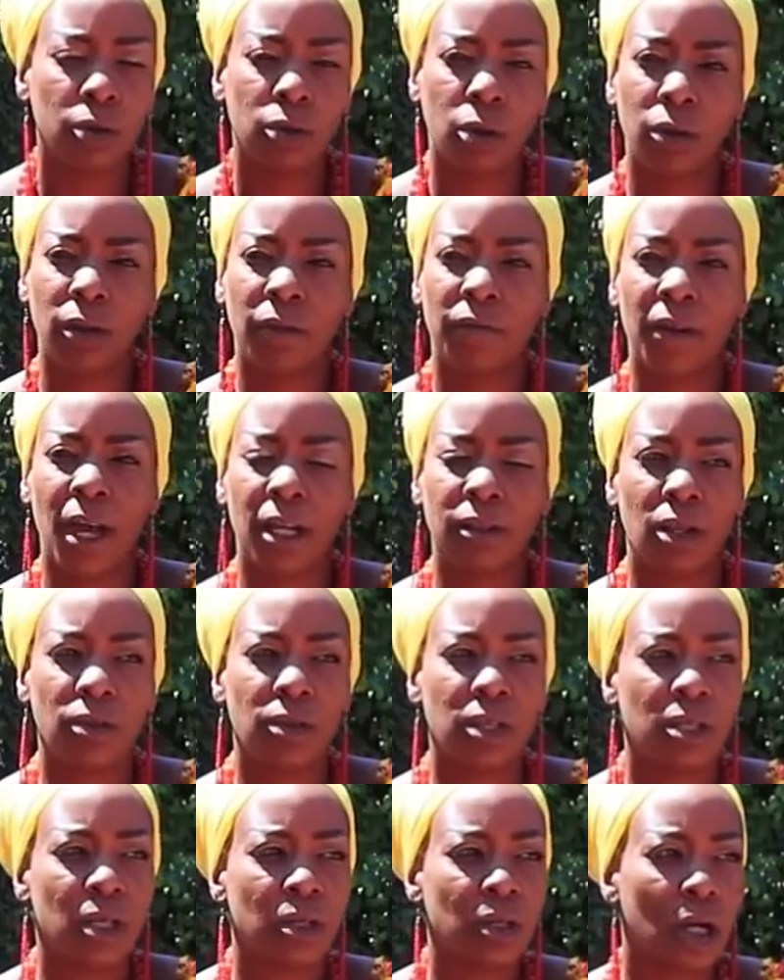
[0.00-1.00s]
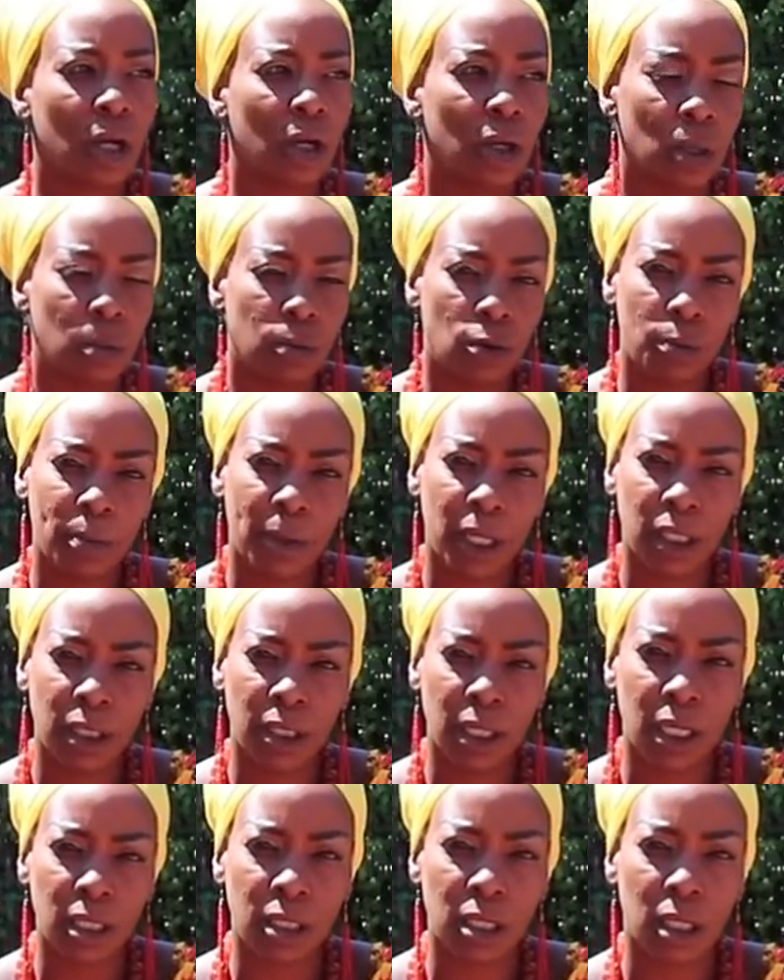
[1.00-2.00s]
don't know the fact that this is a global
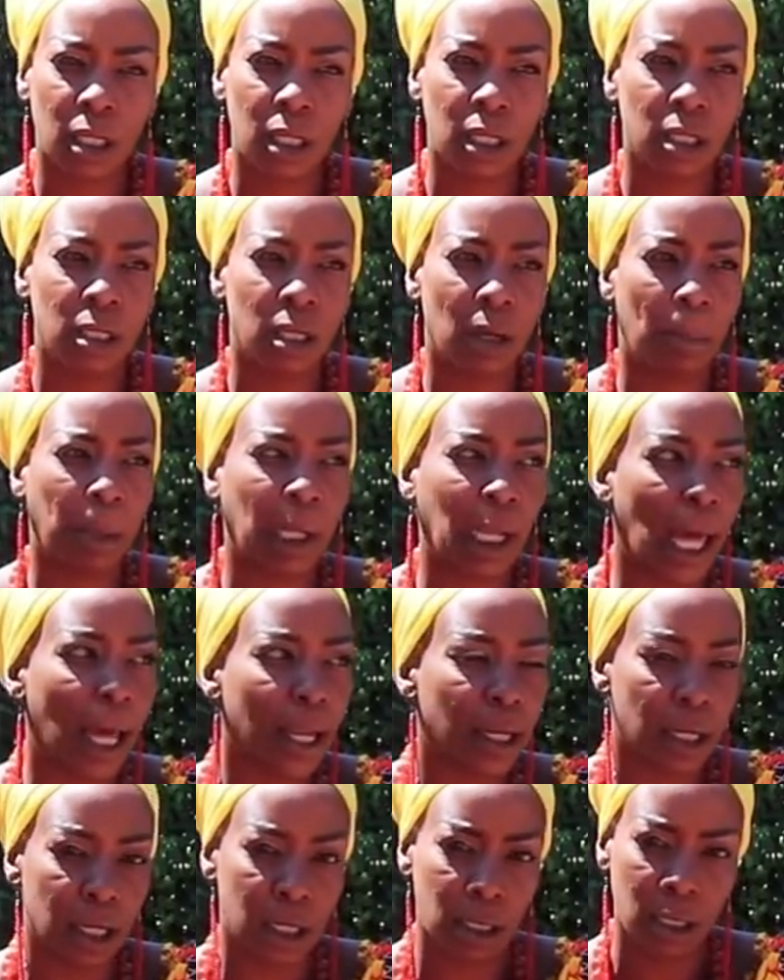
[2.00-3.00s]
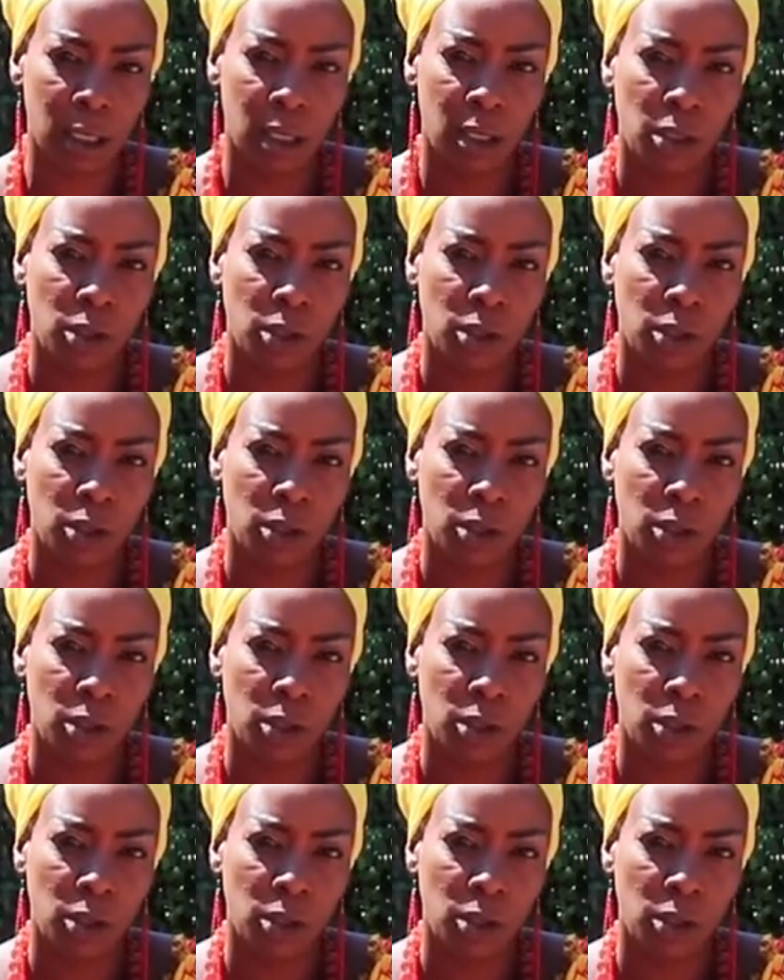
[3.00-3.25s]
melanated planet.